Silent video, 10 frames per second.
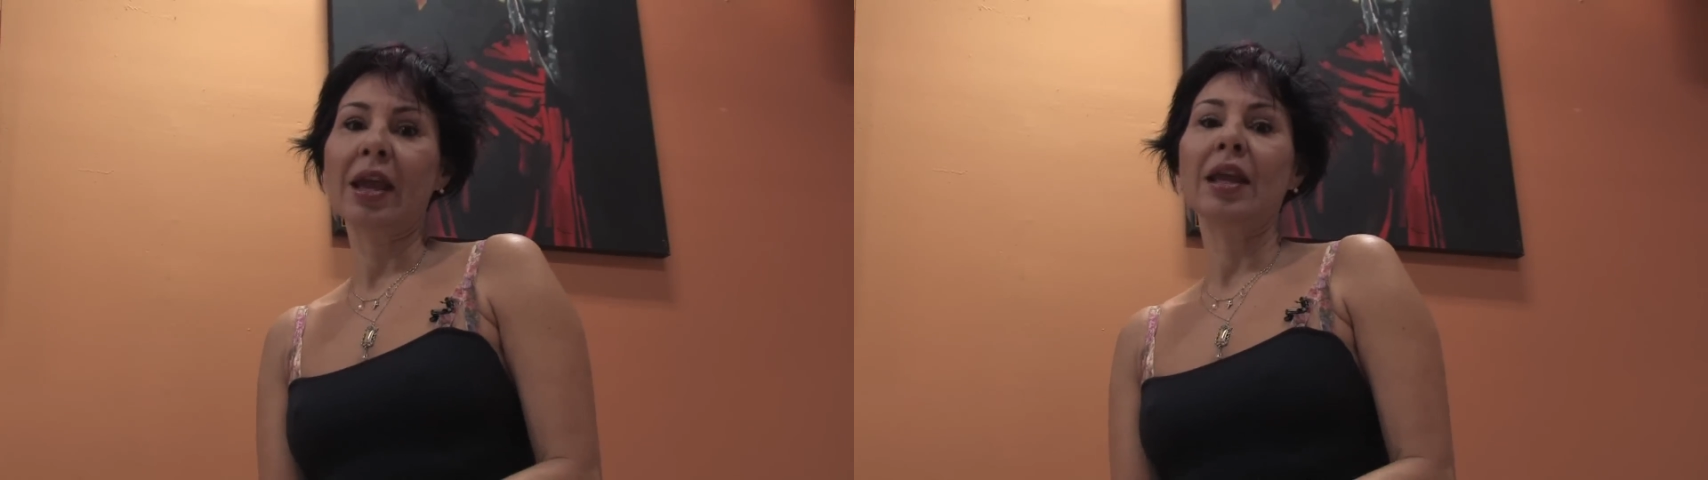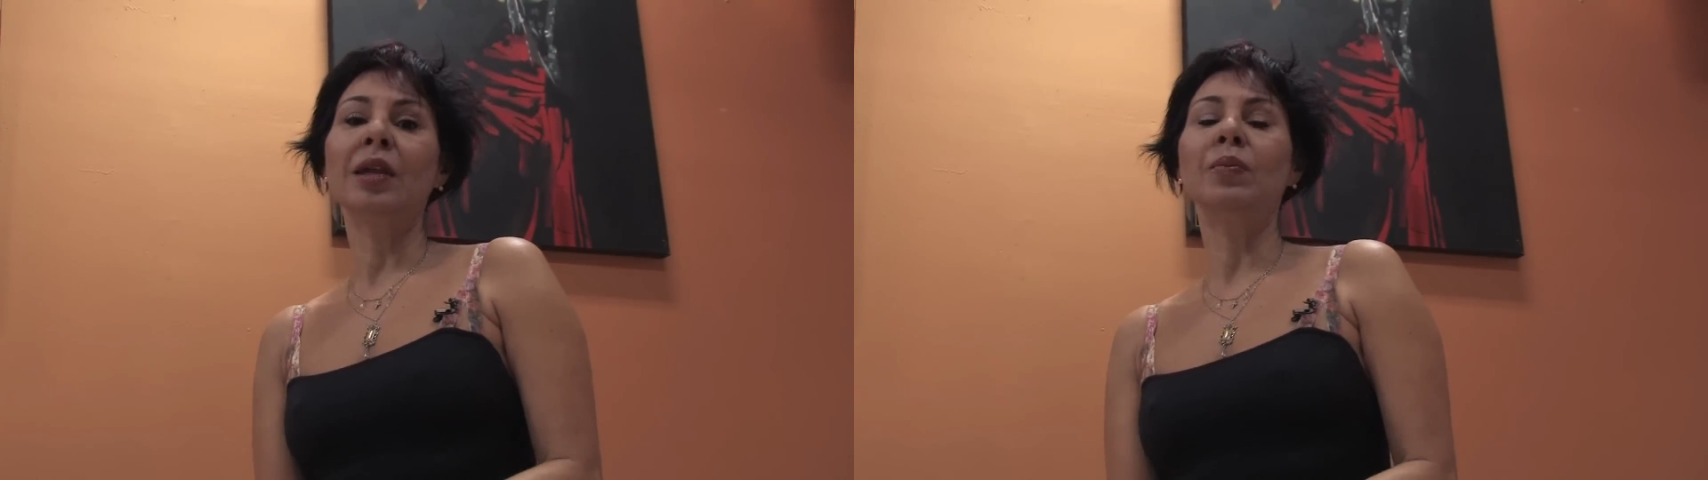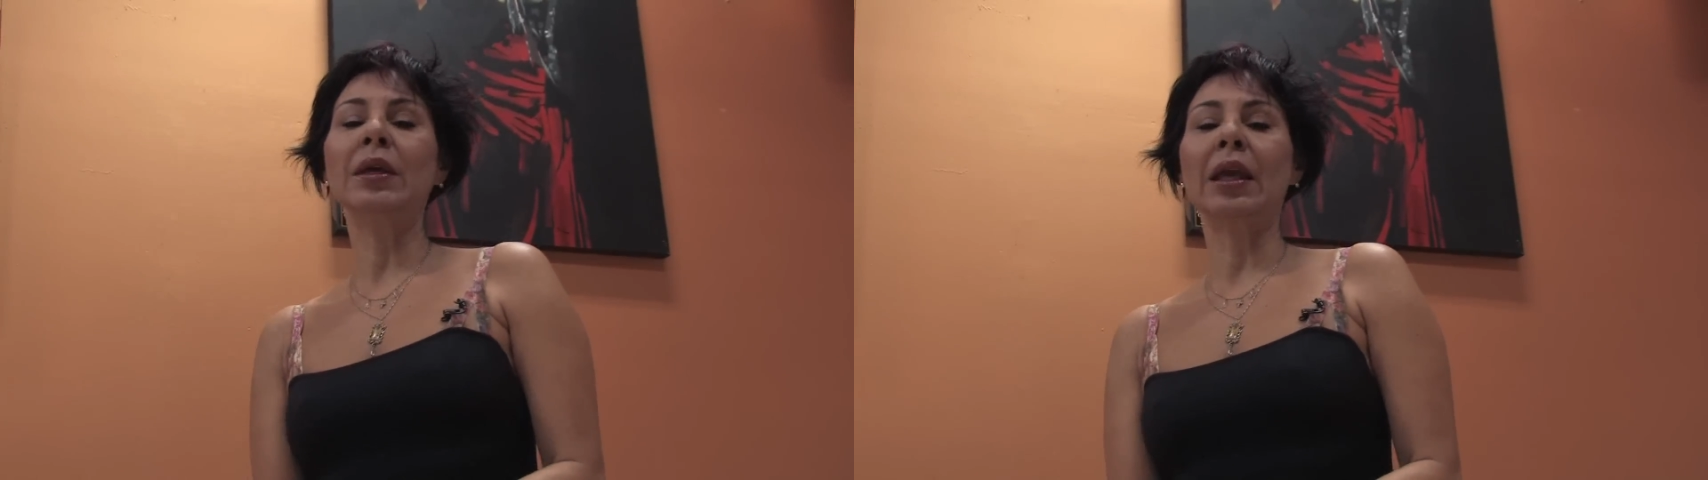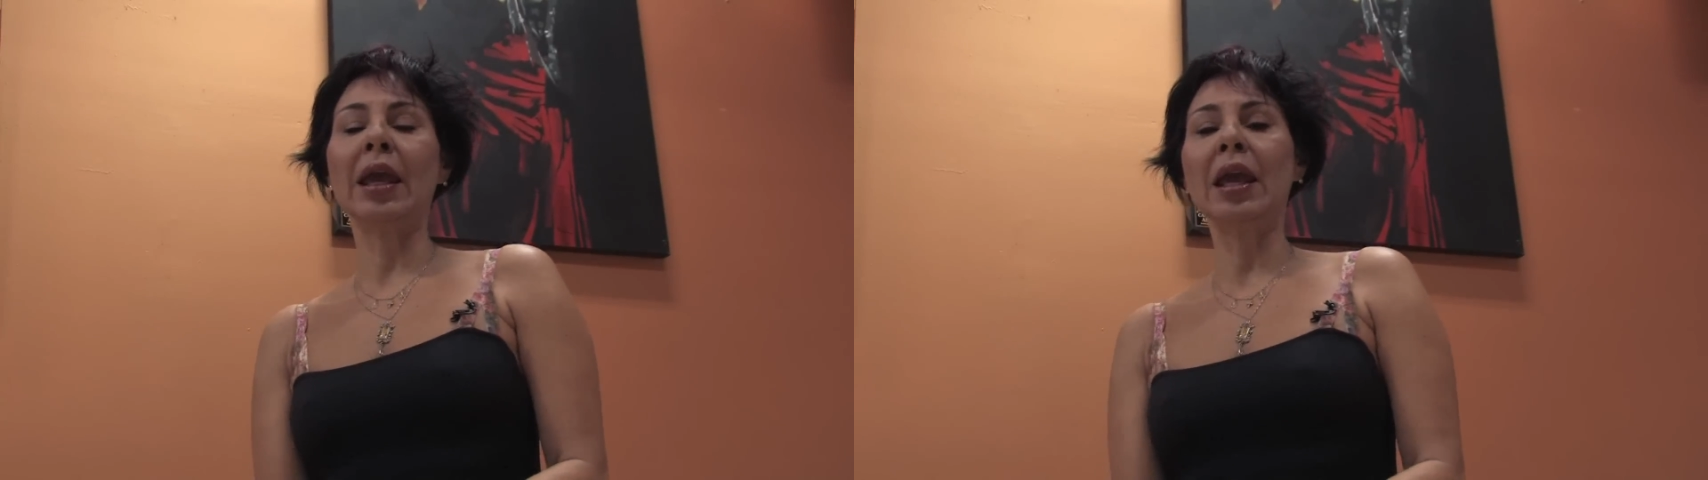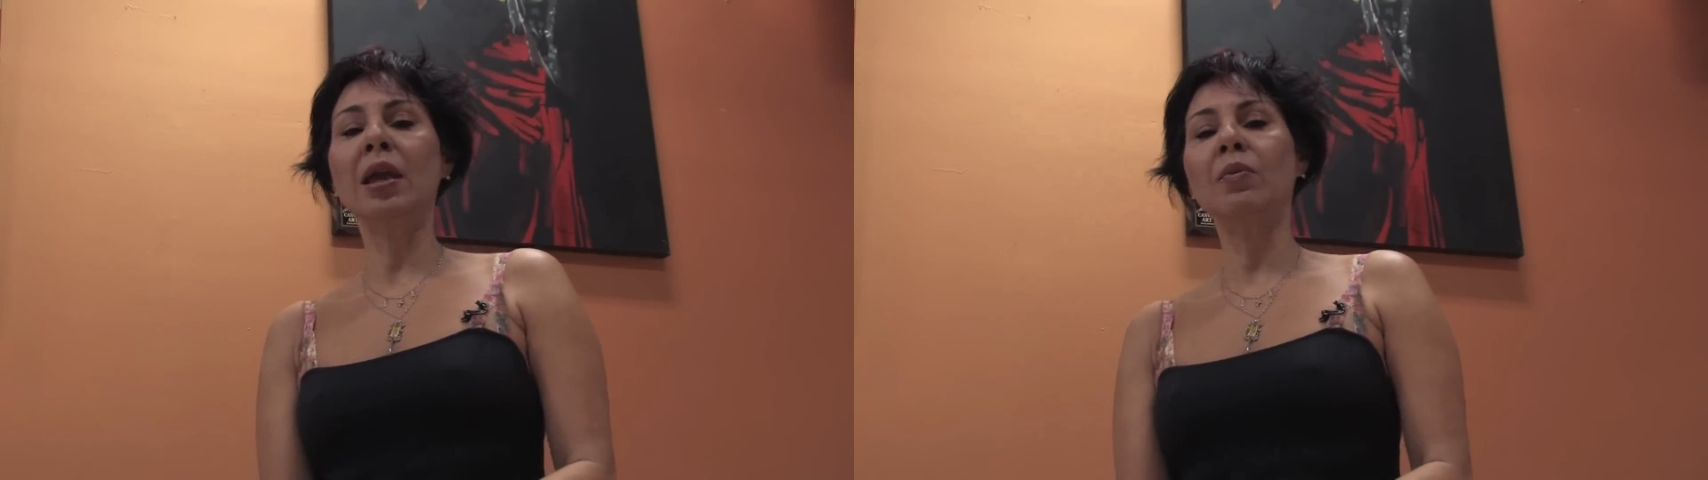It
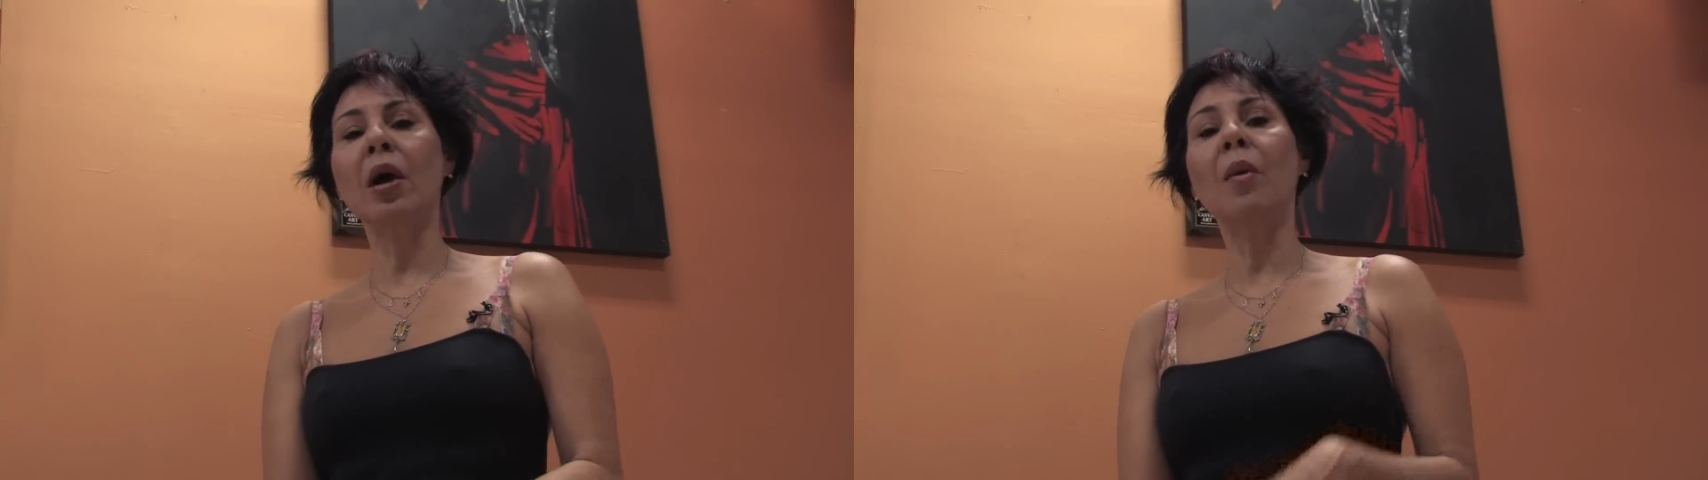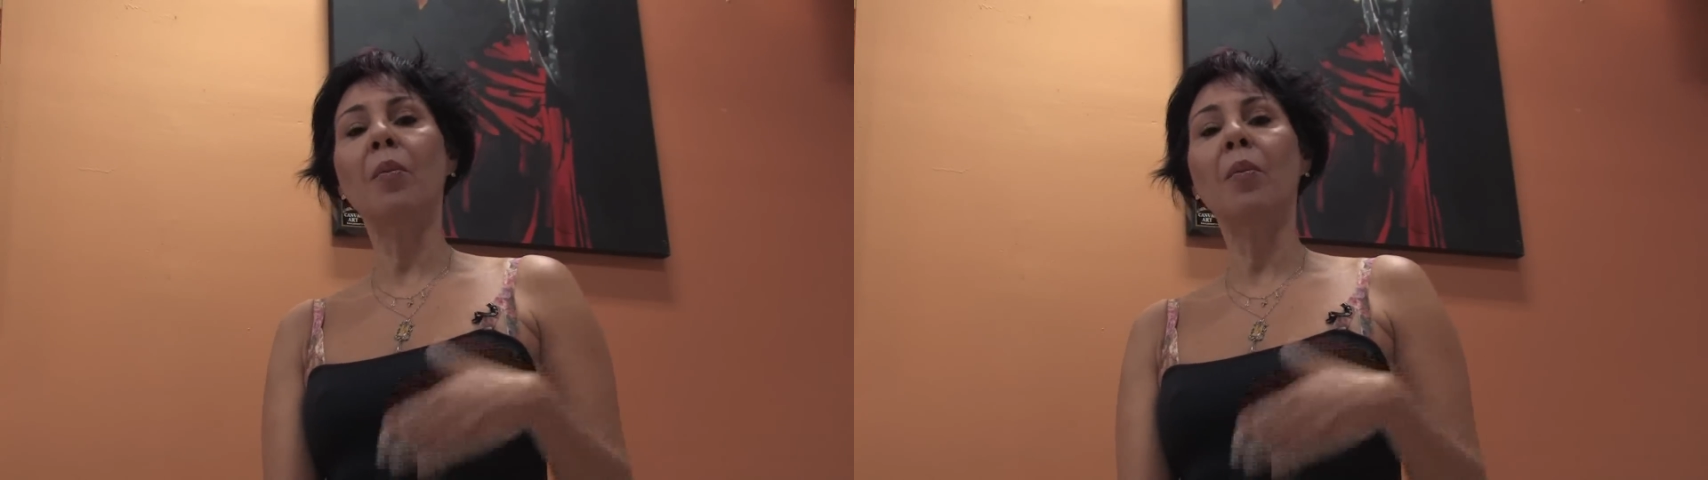became a